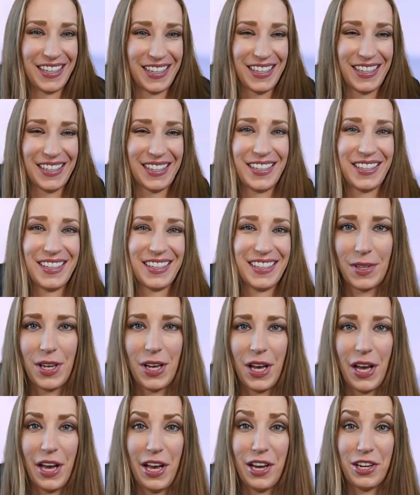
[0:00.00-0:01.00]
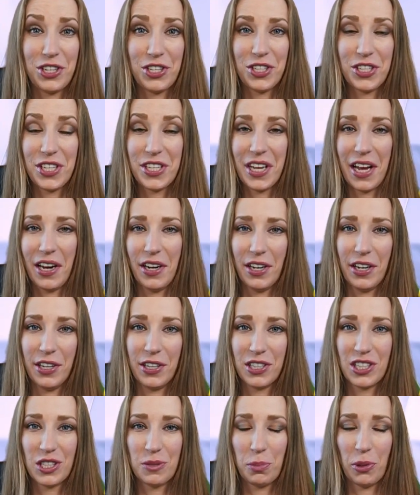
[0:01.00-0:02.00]
I actually got
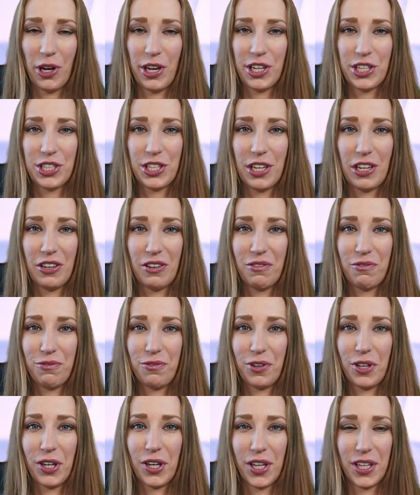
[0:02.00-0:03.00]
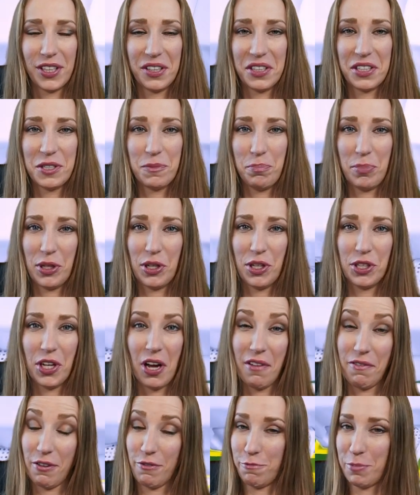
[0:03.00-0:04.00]
inspiration for this build
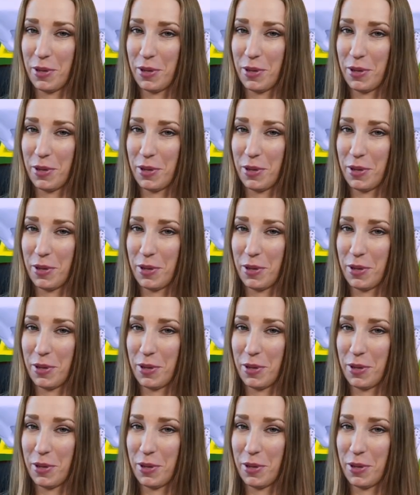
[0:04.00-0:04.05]
off of